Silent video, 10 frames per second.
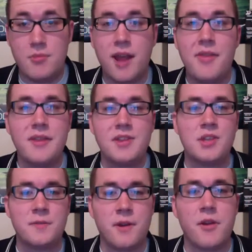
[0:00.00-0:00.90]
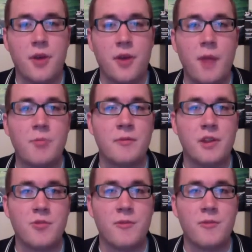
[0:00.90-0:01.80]
But I think this is a very
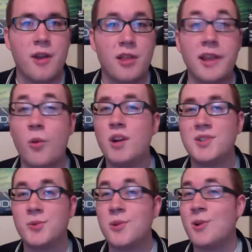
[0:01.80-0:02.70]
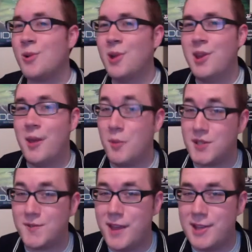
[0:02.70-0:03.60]
thought-provoking movie on like what's real and
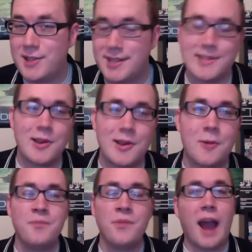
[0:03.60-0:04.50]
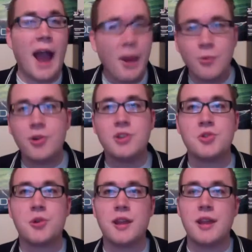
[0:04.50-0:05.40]
what's fantasy. So I really
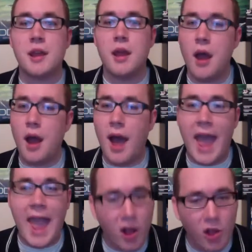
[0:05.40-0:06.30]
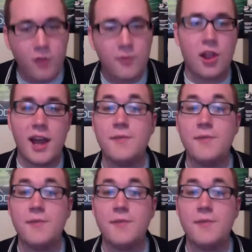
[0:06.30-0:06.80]
enjoyed it a hell of a lot.